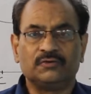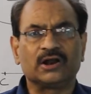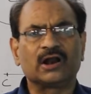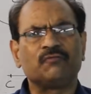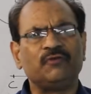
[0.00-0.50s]

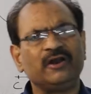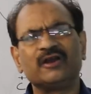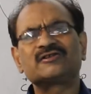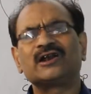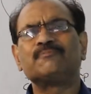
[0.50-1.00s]
There are
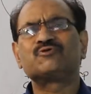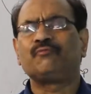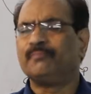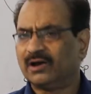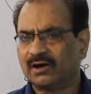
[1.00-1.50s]
various types
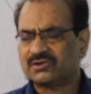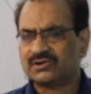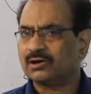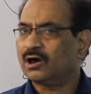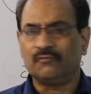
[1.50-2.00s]
of
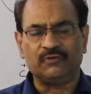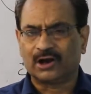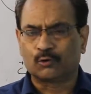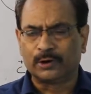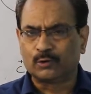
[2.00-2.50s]
mirrors we
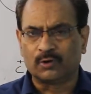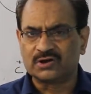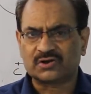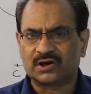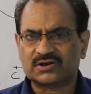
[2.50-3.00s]
are going to
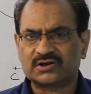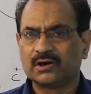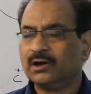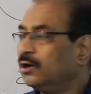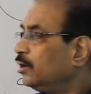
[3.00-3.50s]

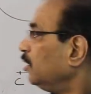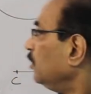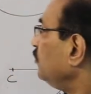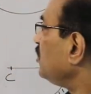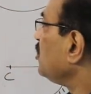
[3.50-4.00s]
discuss.
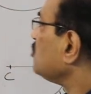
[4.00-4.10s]
This